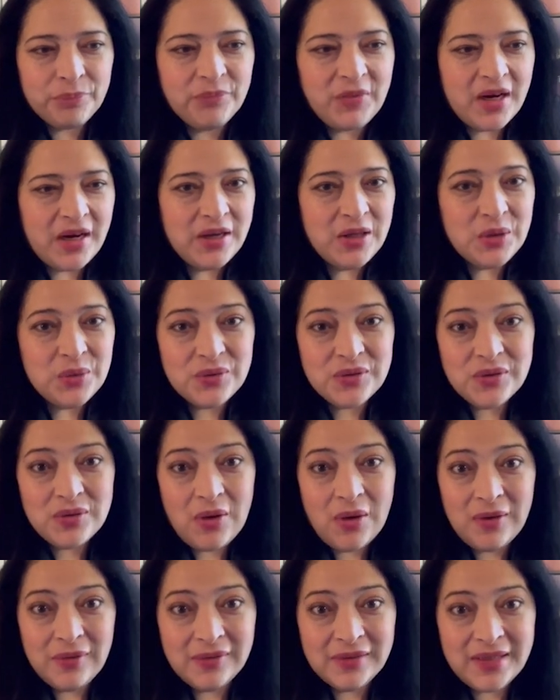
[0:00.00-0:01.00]
that I use in the
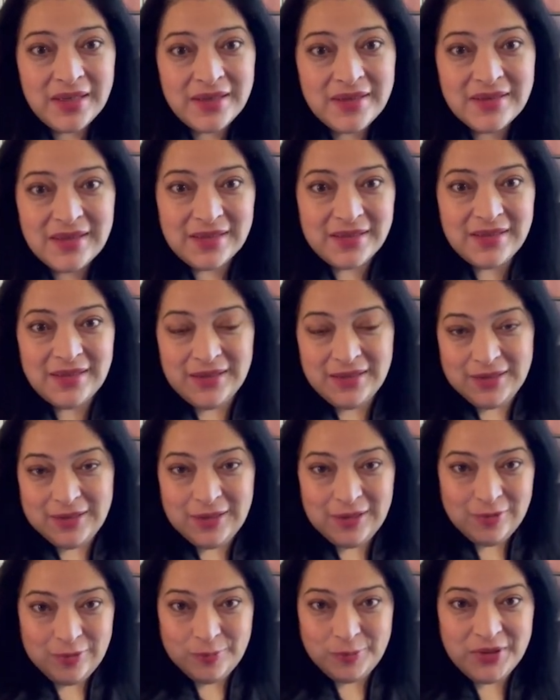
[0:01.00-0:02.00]
holidays.
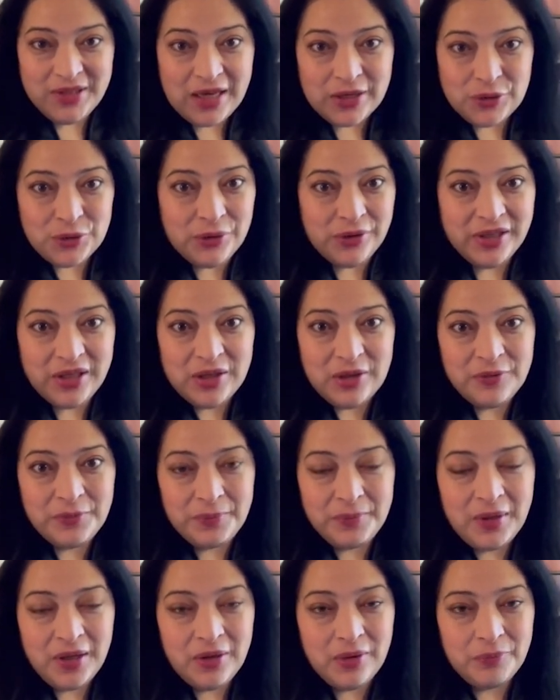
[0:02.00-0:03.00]
It's actually a
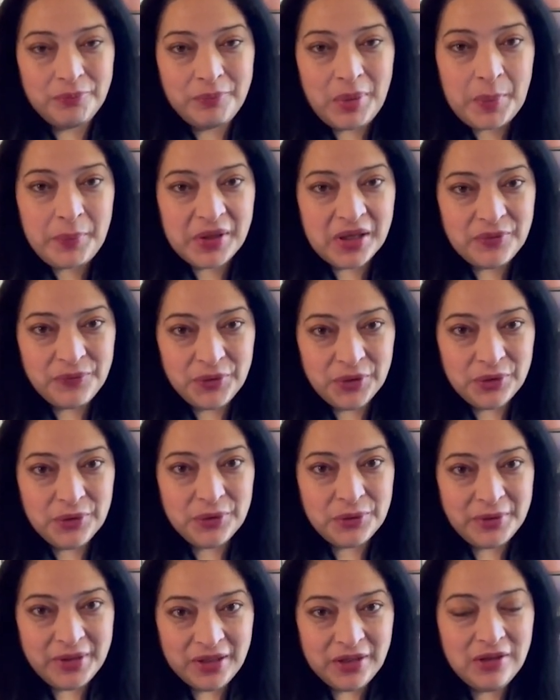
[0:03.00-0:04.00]
pumpkin
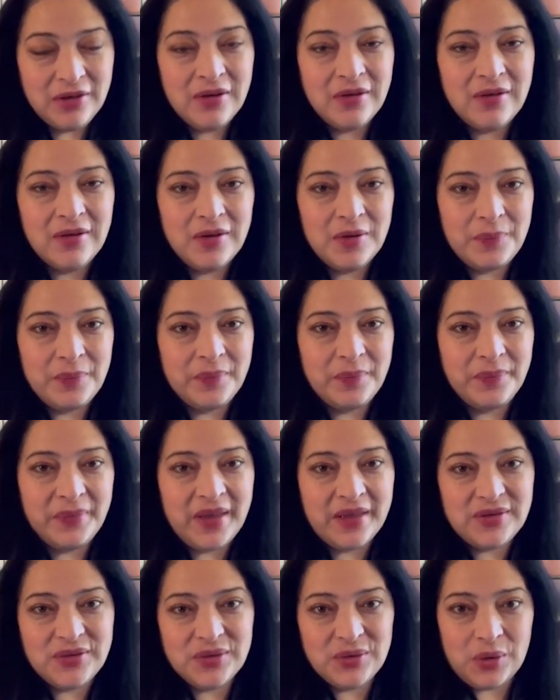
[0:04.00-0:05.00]
figurine
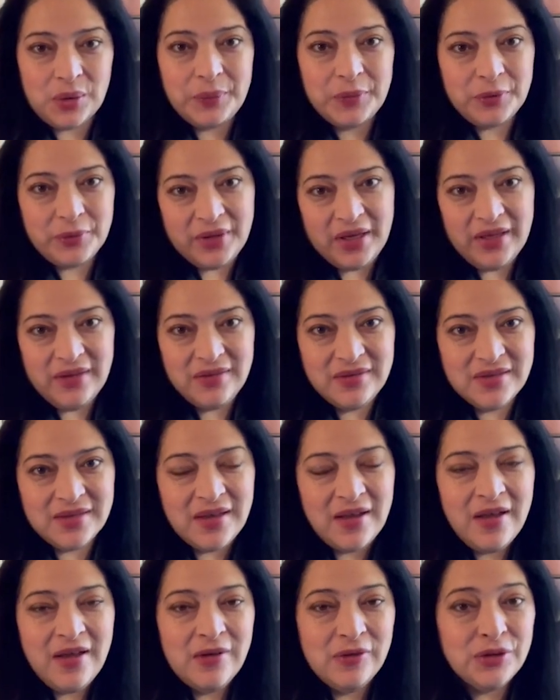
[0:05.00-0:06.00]
that Staub creates.
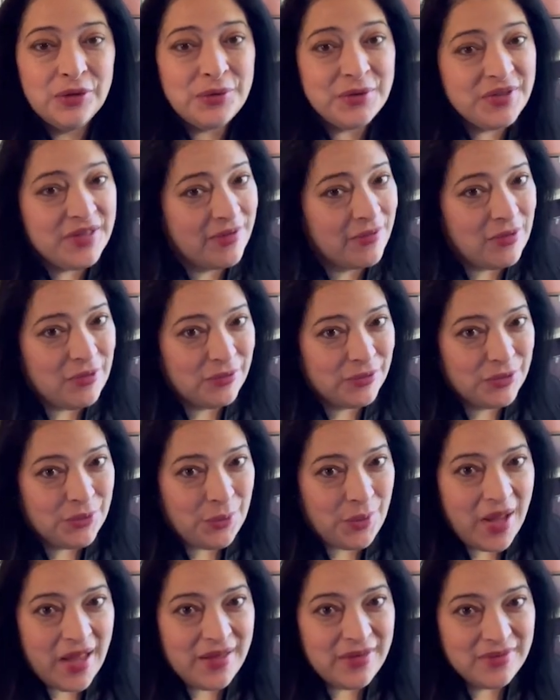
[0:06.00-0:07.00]
Le Creuset also
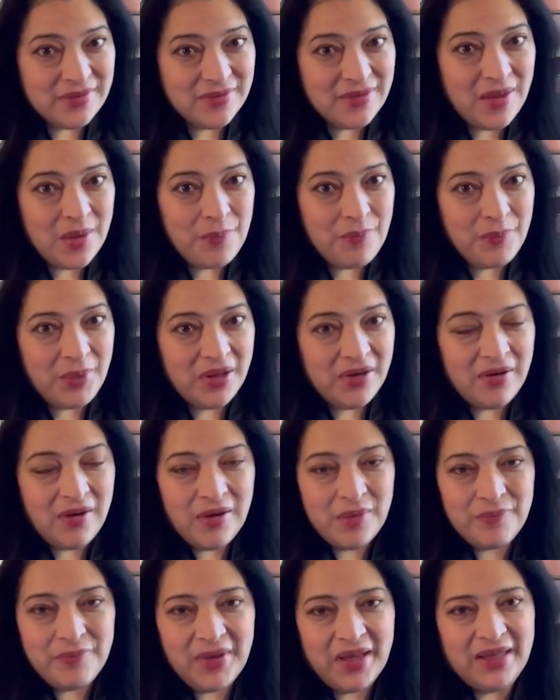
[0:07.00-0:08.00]
has them, but
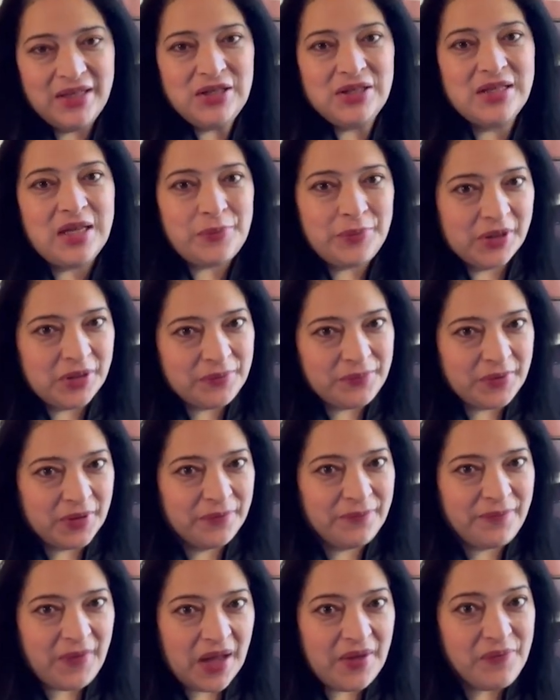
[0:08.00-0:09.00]
I just have like
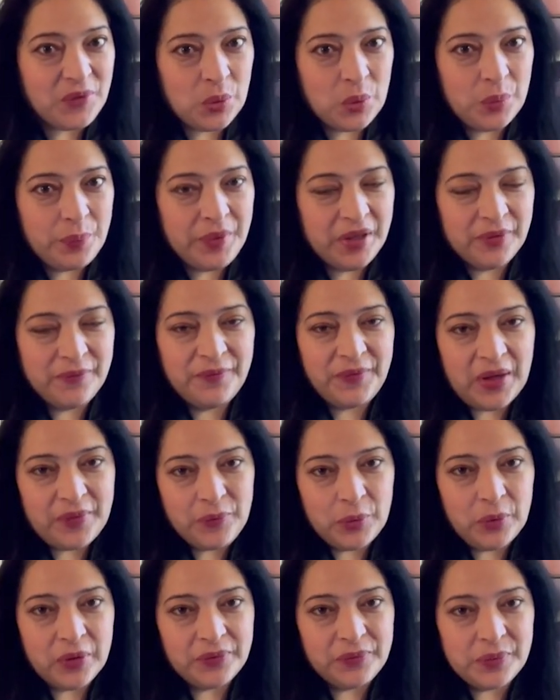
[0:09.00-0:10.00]
a big
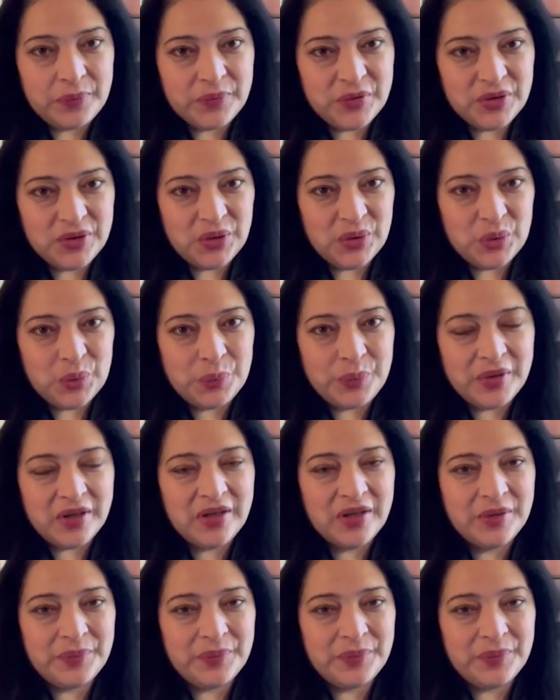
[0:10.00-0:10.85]
5-quart from Staub,